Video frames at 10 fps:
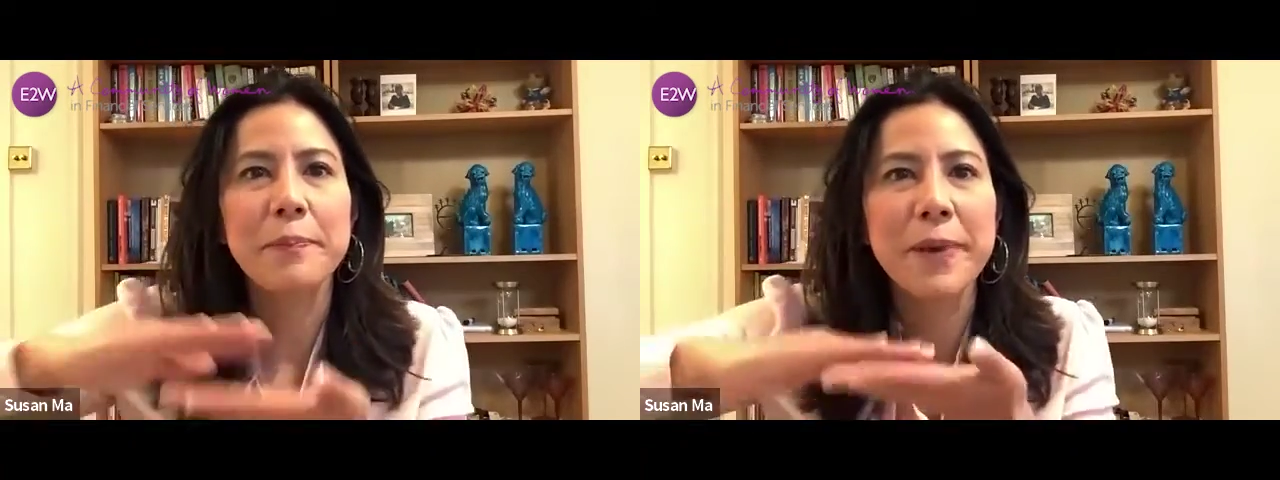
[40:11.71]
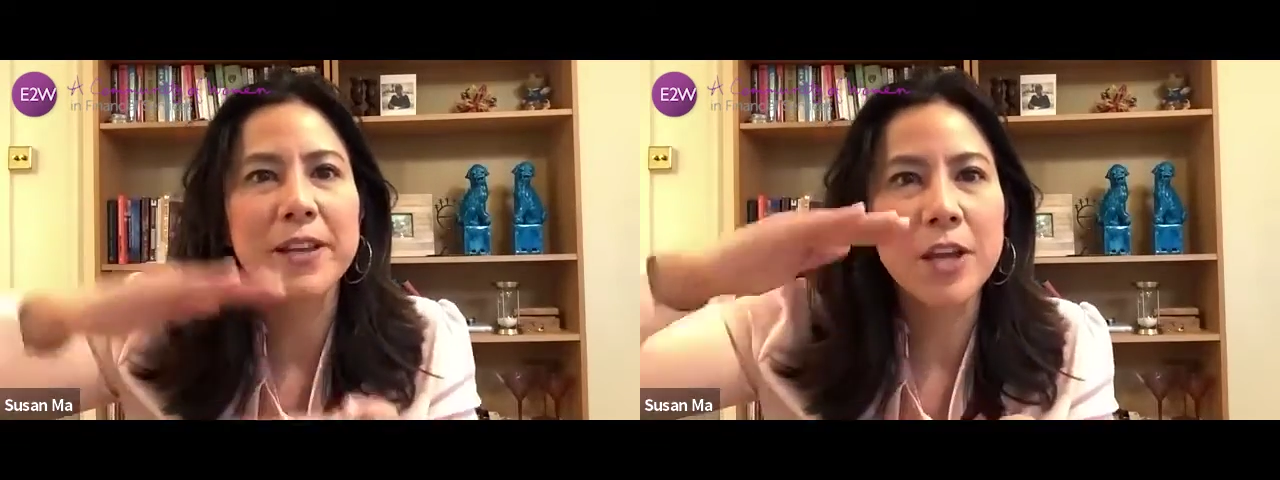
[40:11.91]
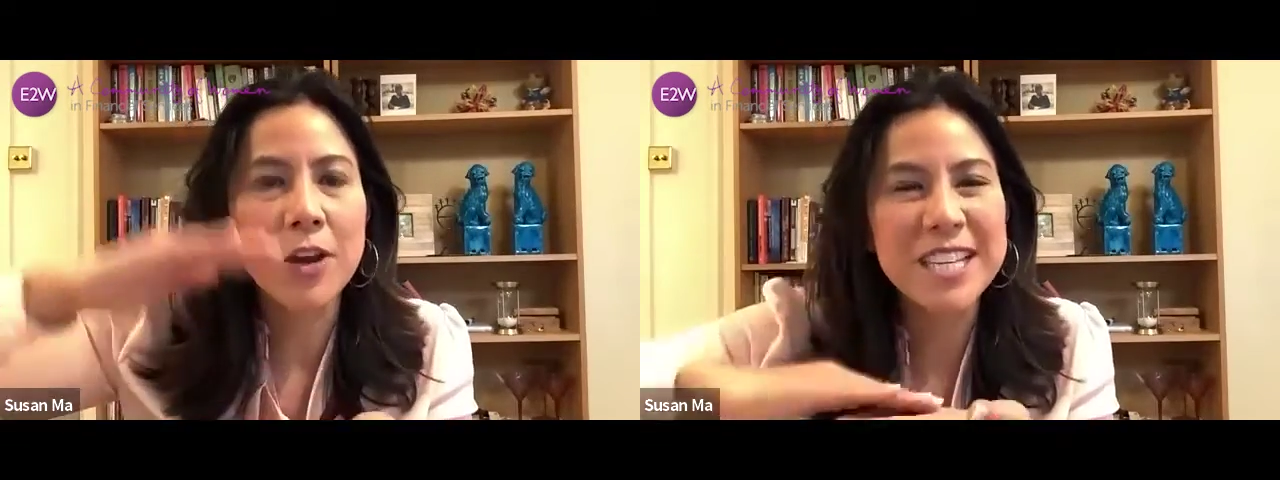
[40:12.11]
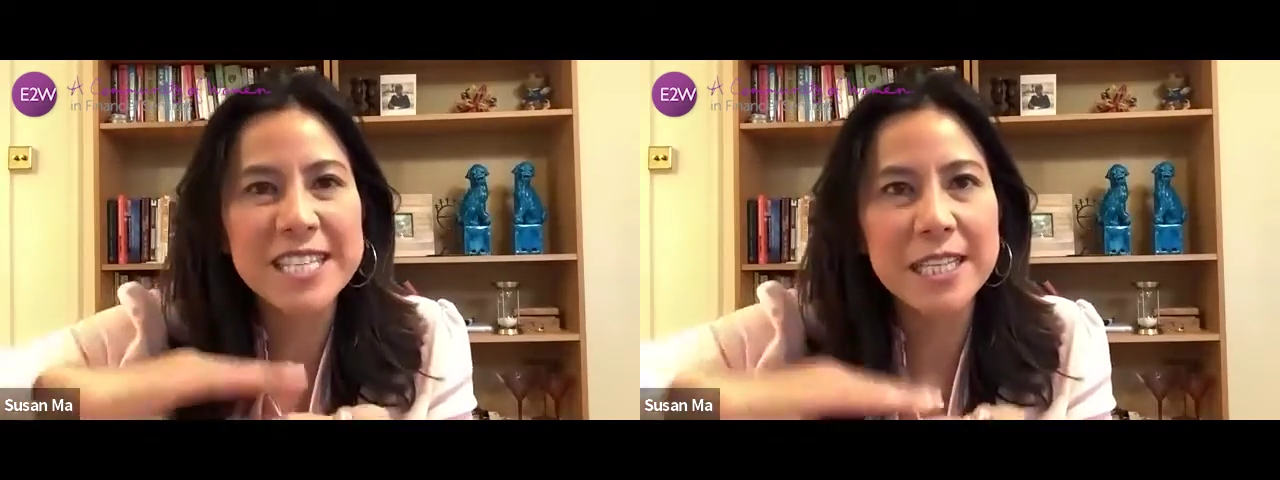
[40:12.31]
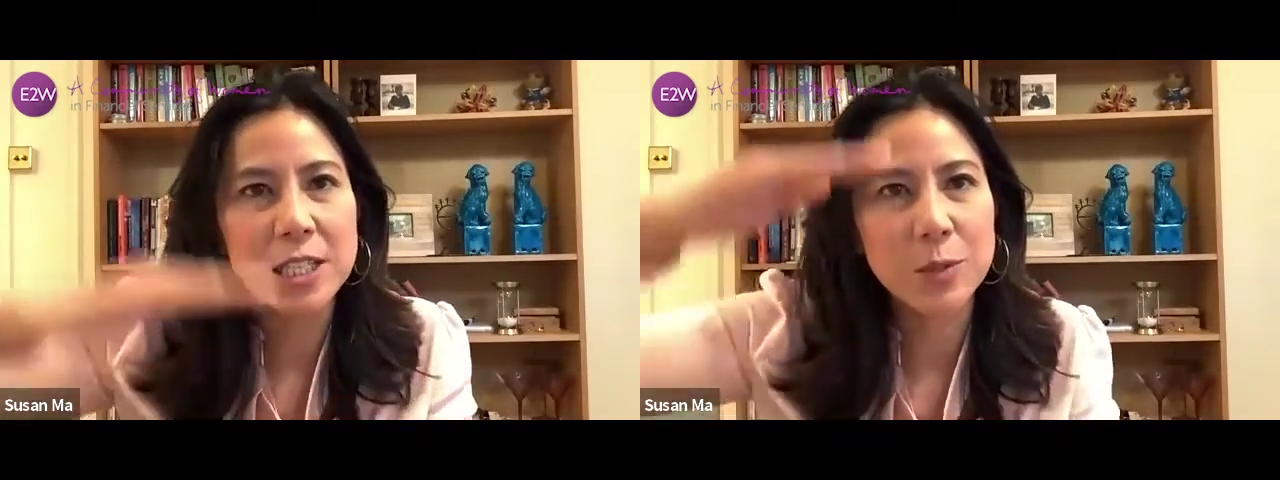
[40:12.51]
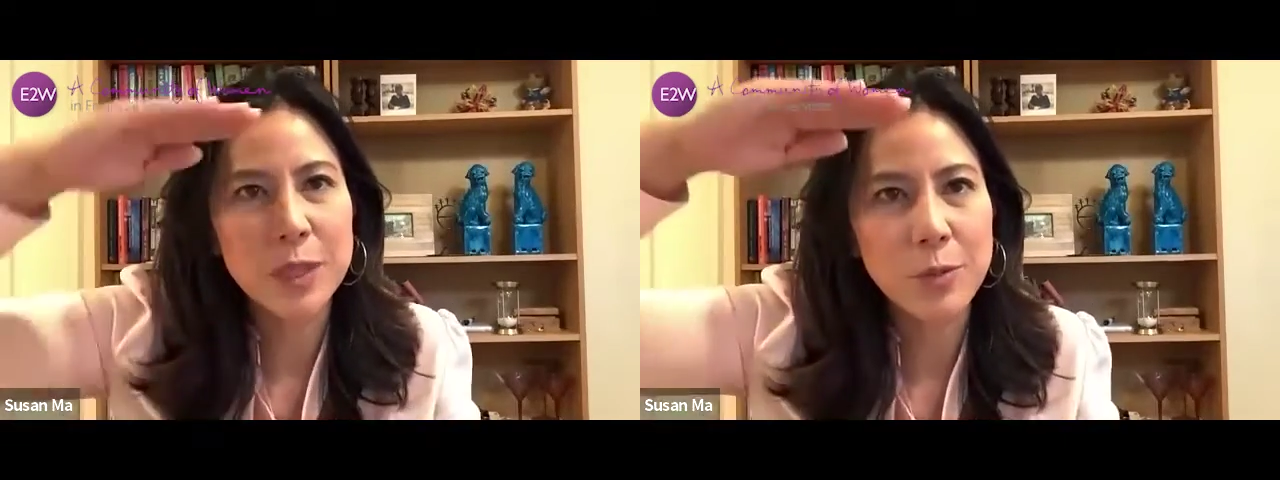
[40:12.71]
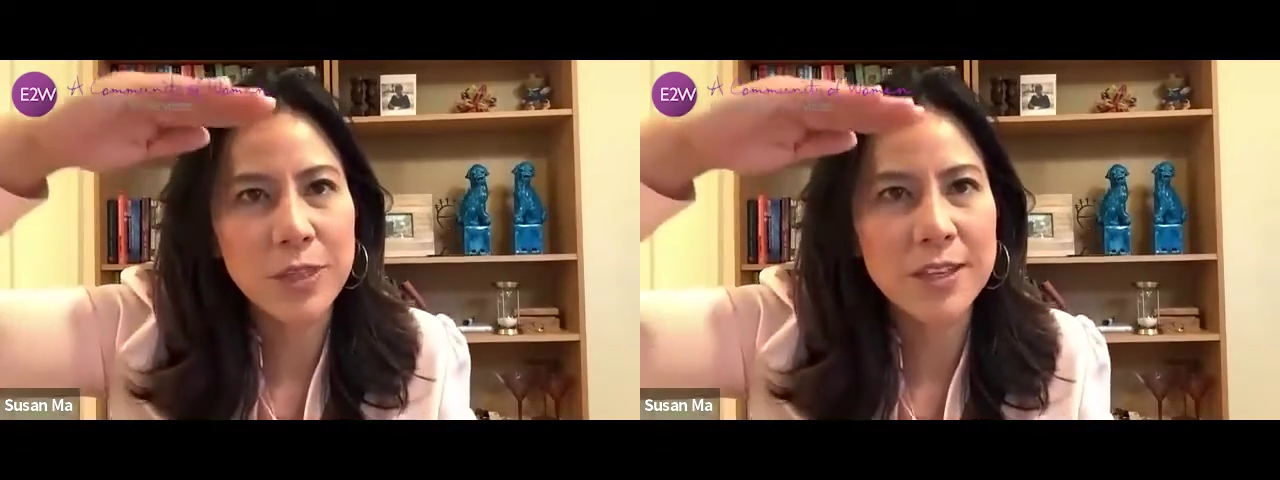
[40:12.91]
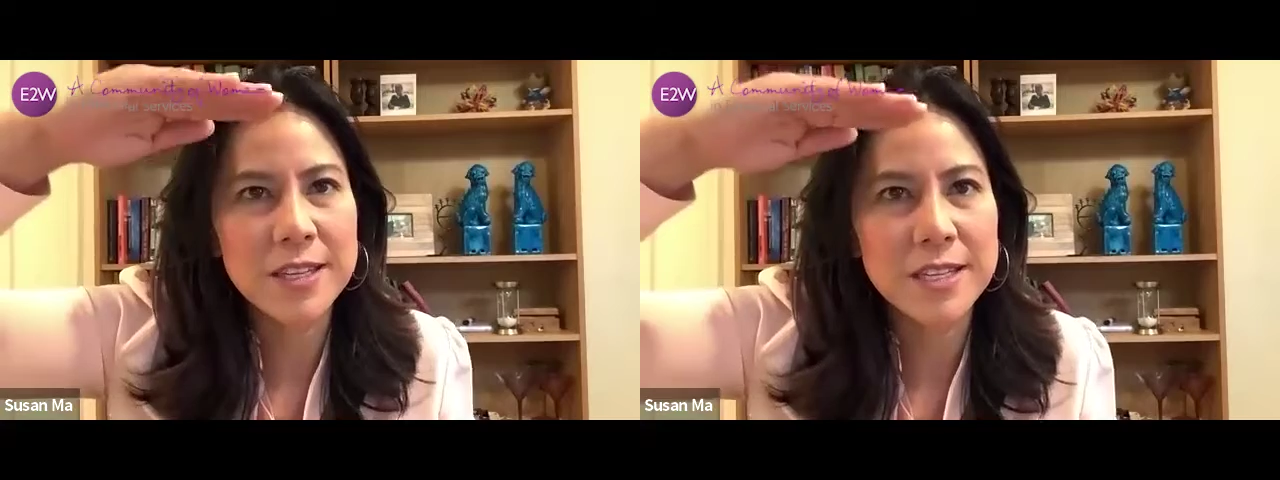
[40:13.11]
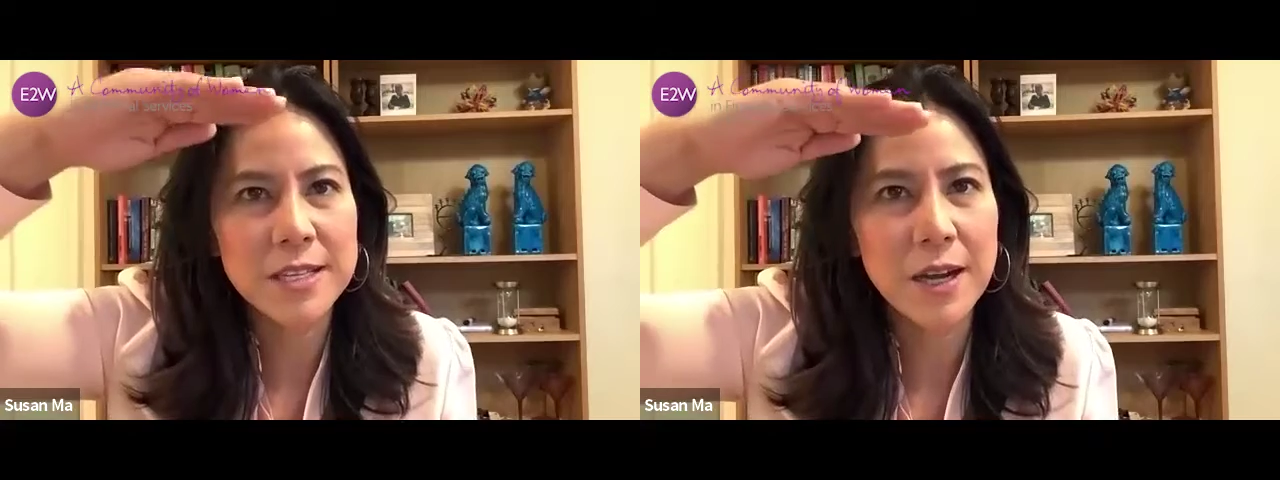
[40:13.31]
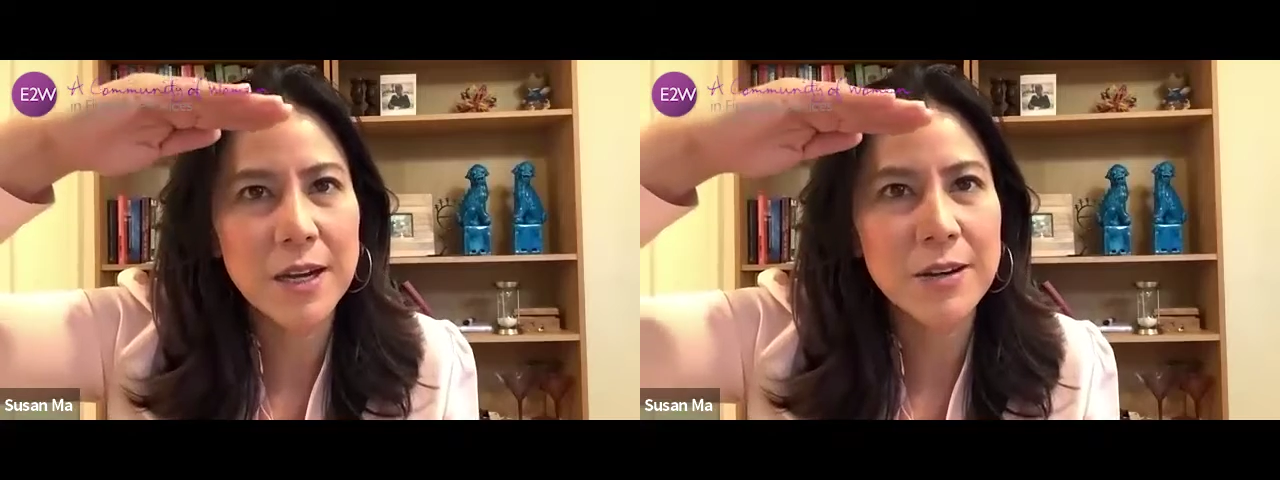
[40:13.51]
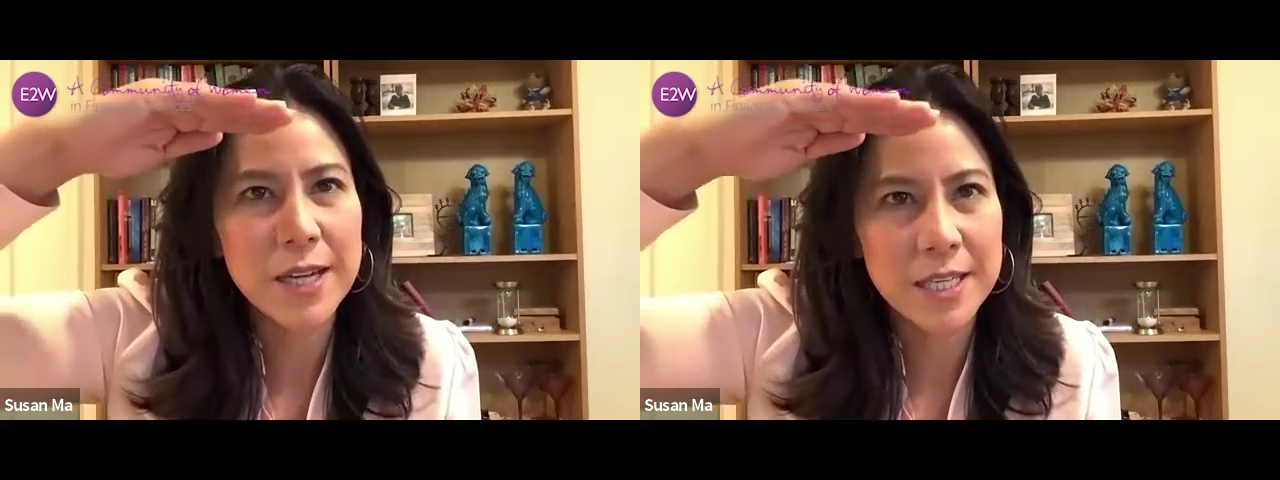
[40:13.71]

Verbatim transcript: But you only stick to it when the desire